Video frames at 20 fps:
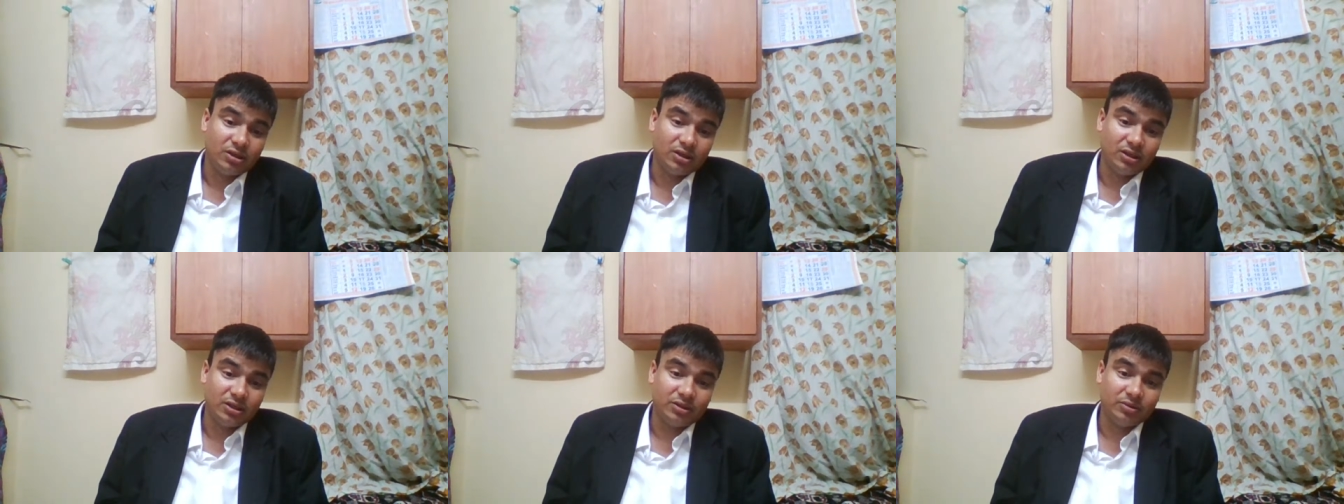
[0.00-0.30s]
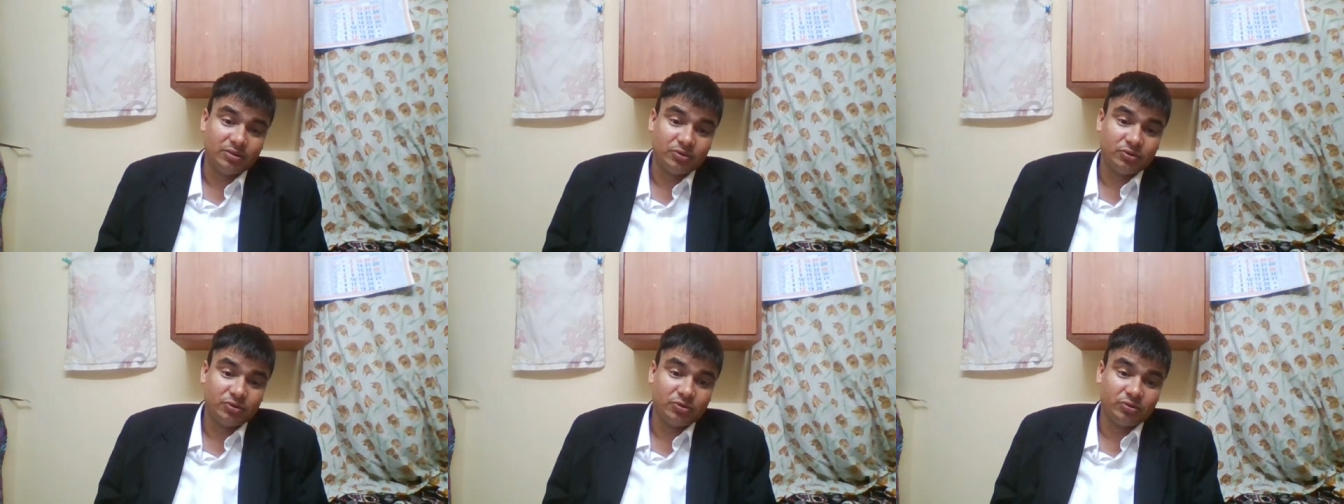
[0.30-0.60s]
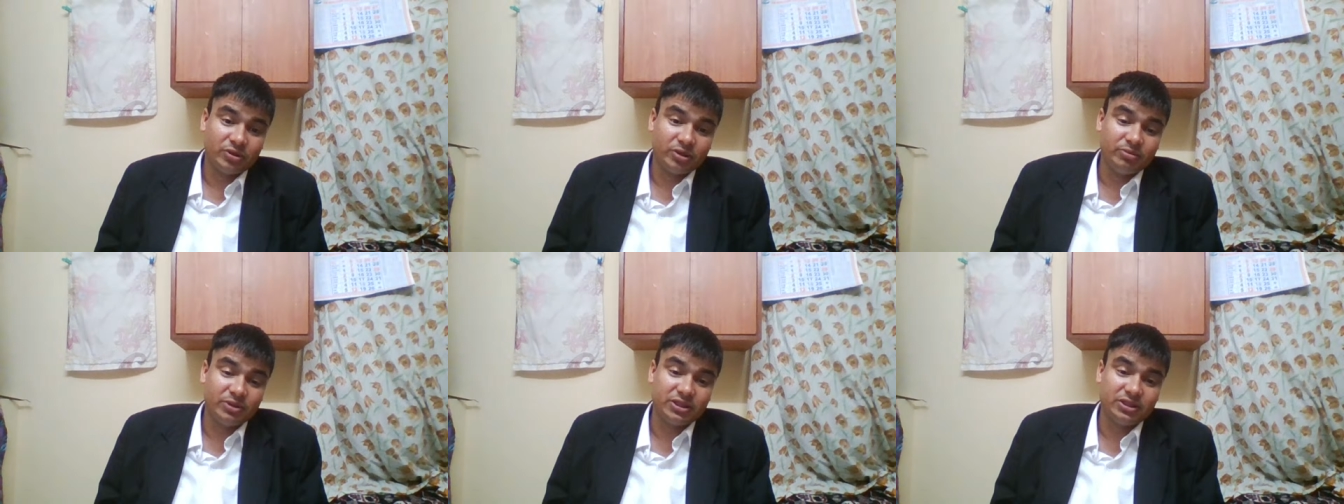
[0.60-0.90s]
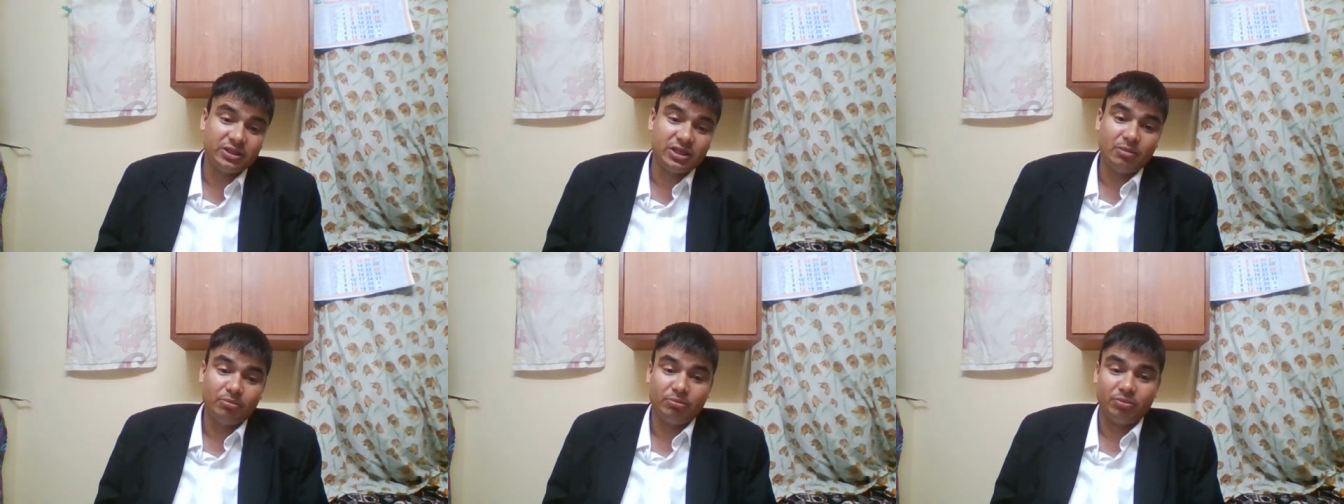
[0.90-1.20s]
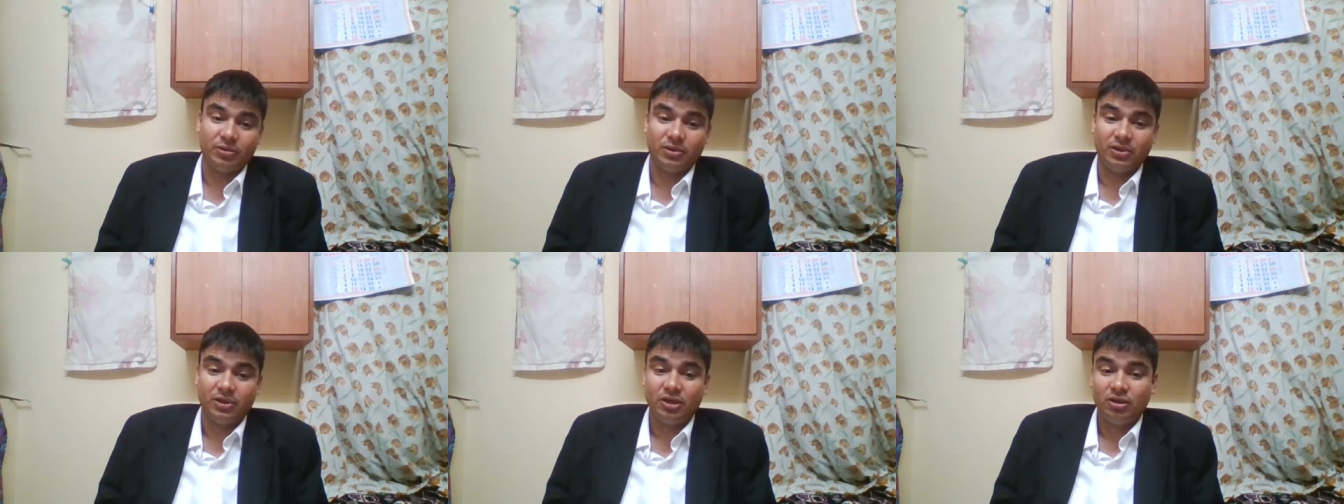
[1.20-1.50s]
To give
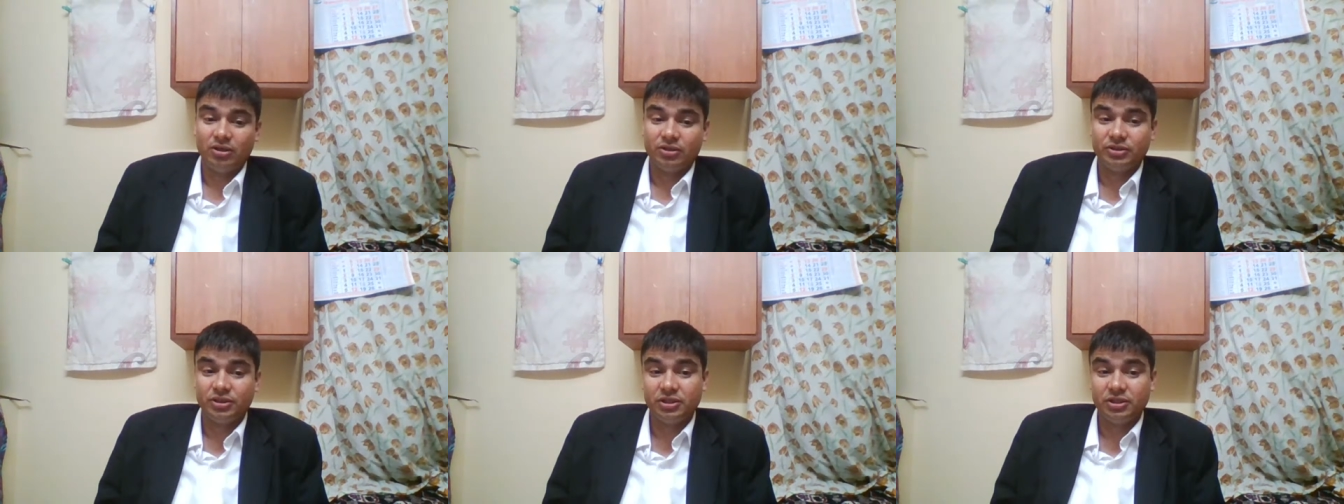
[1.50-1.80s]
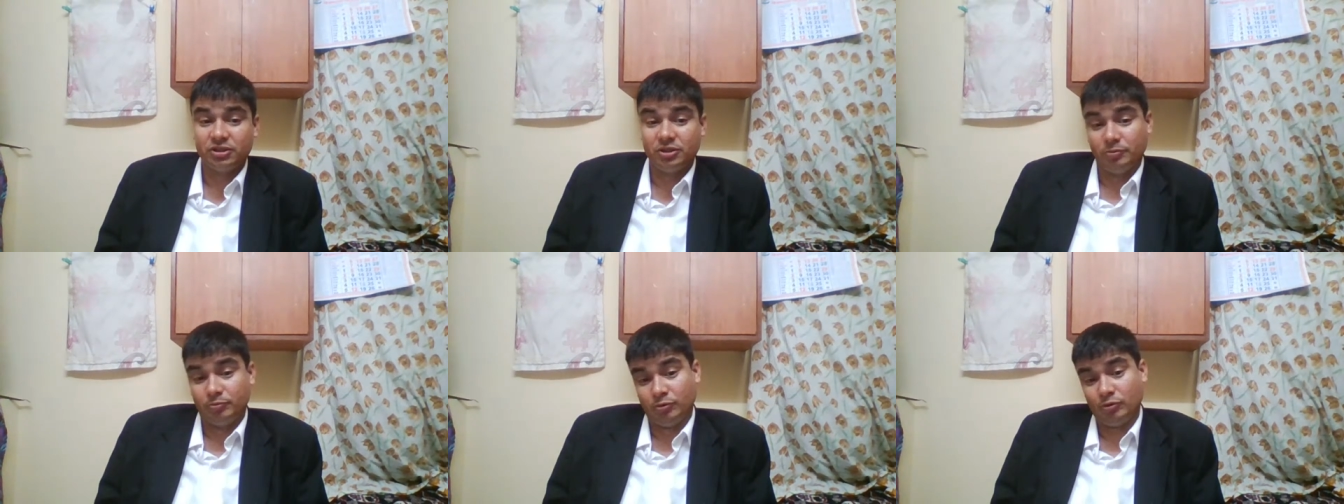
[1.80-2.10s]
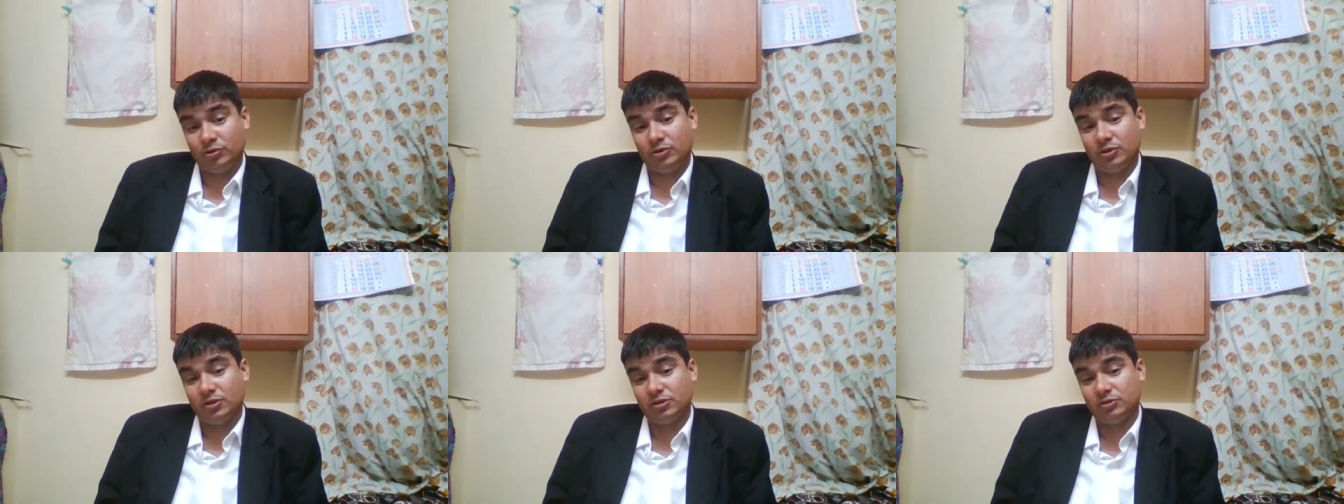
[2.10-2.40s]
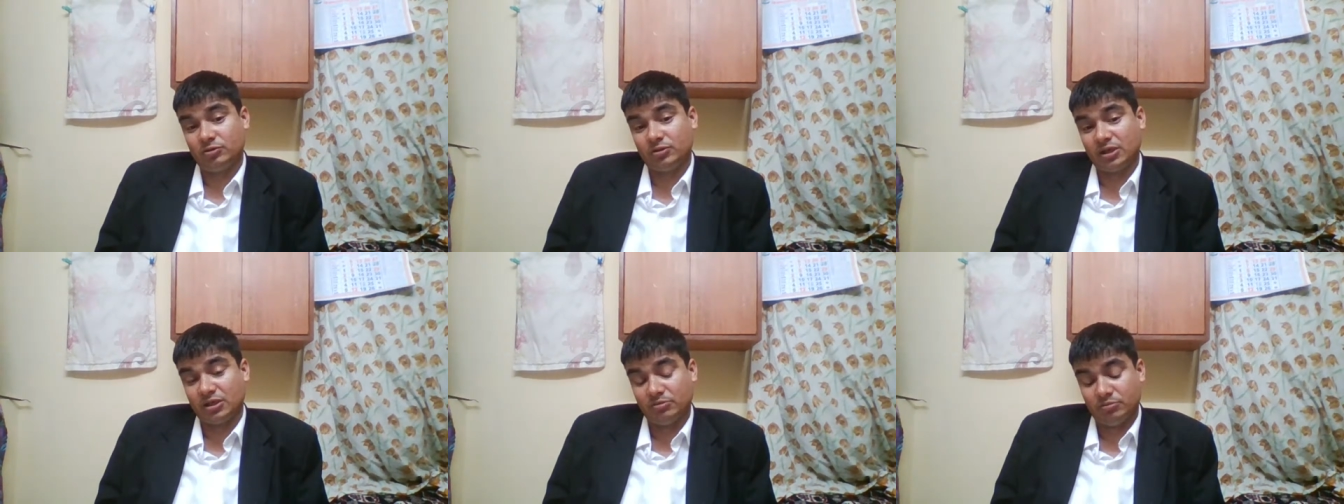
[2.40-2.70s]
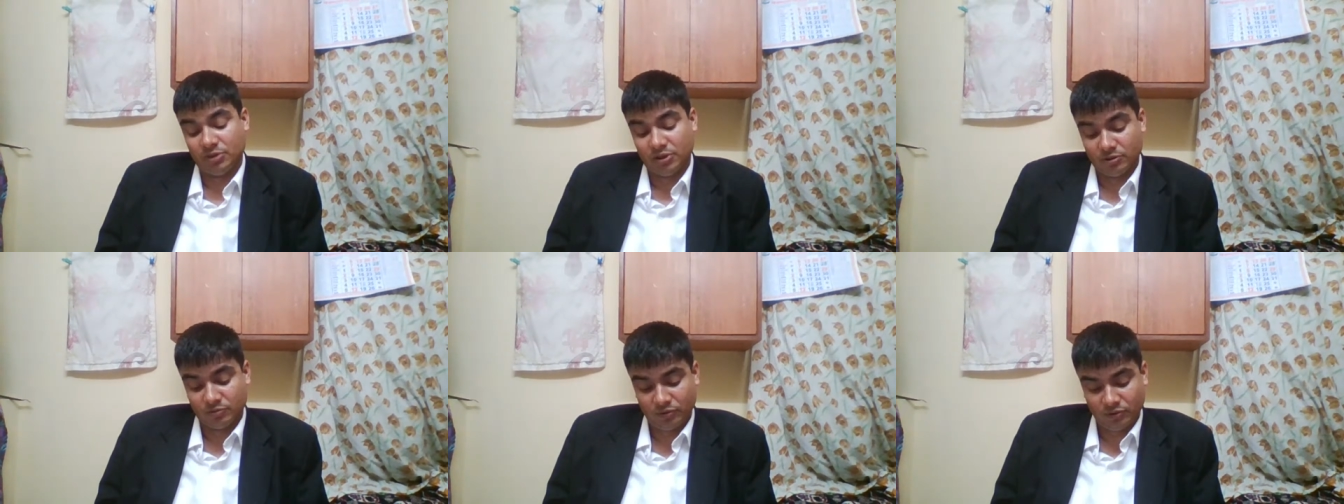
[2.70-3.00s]
example, these report also can
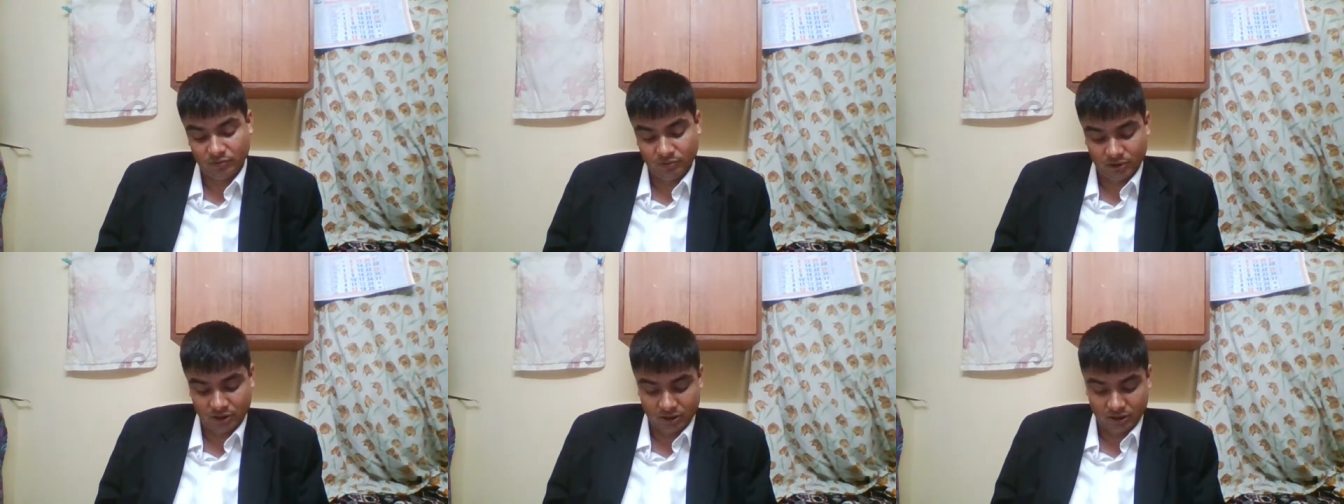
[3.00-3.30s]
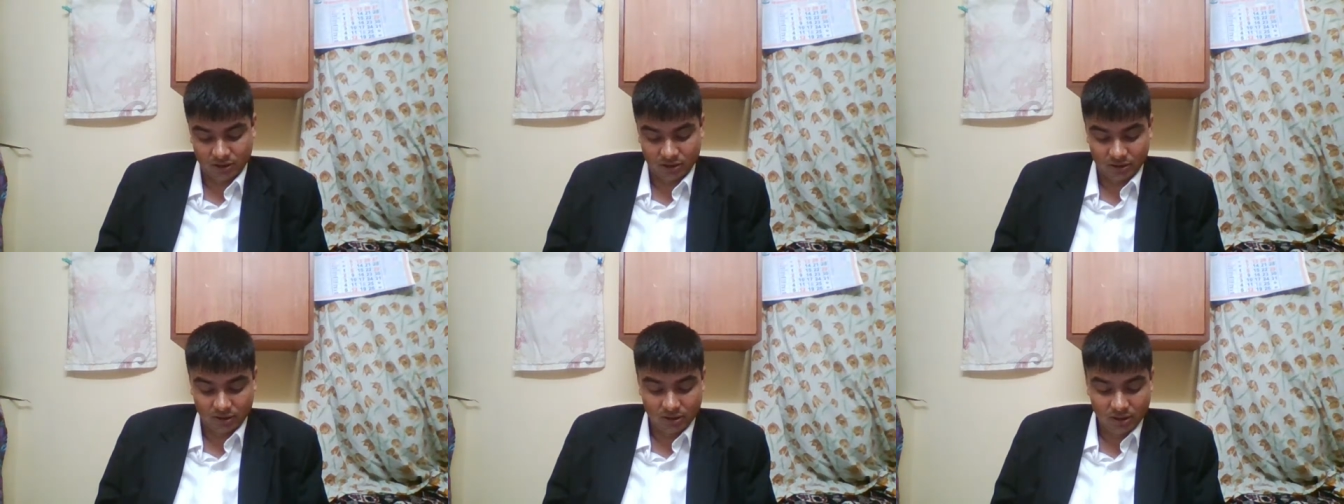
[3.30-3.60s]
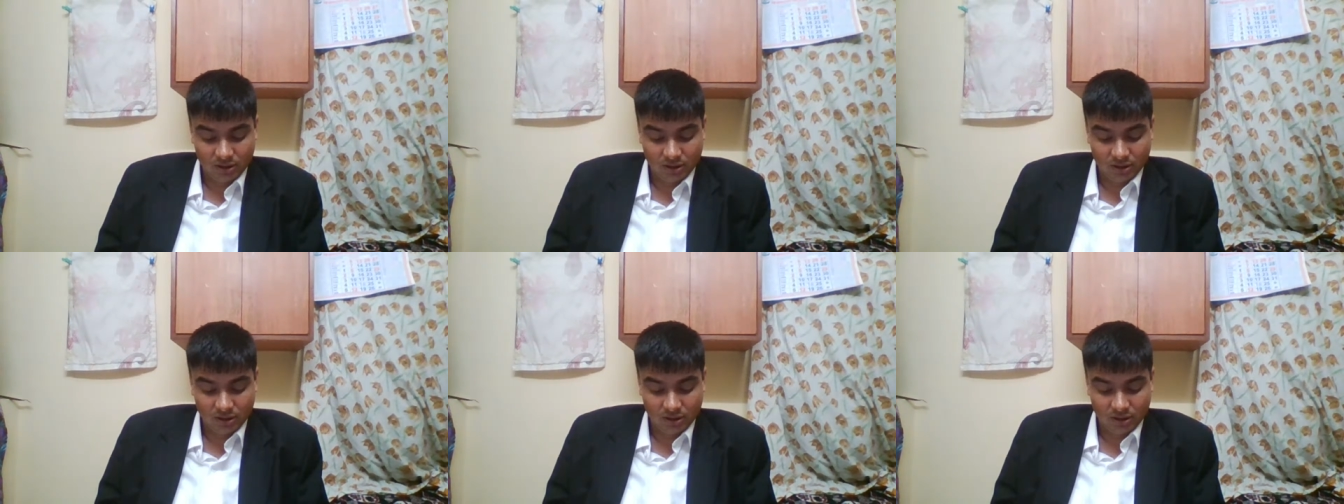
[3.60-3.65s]
be information.